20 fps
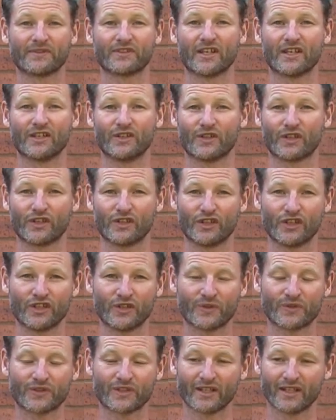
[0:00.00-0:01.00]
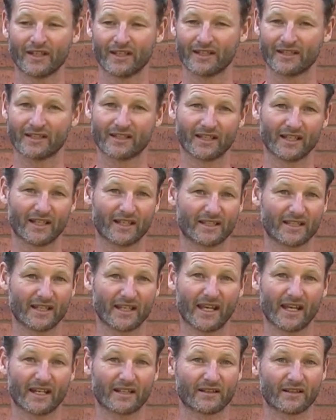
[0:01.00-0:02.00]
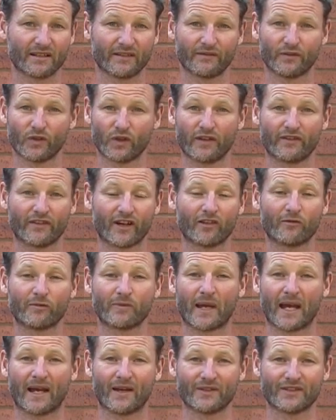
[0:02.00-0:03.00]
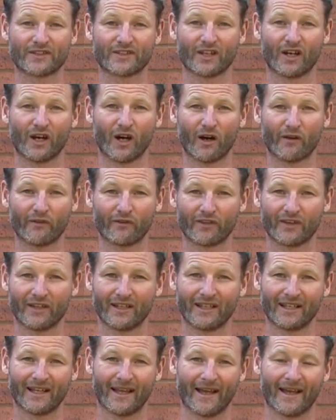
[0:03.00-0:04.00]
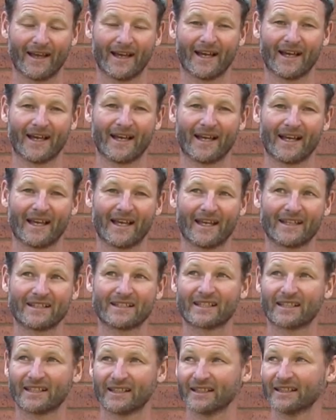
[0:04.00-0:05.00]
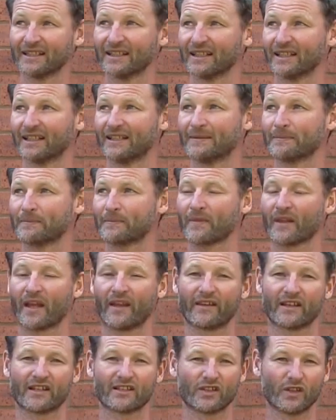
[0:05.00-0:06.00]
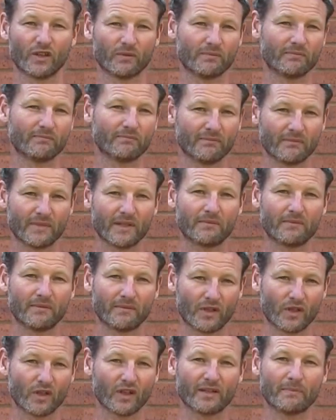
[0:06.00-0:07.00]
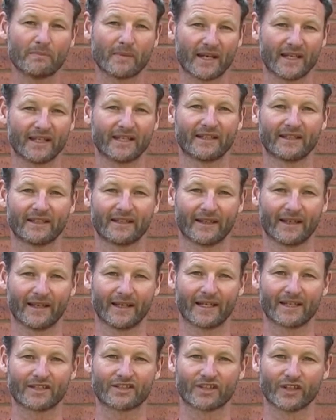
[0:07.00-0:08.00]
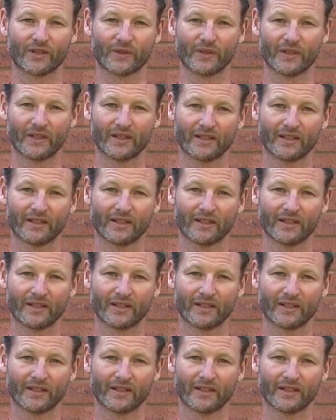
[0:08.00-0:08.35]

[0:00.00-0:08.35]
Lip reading: that you can use to get £45 off until early May. So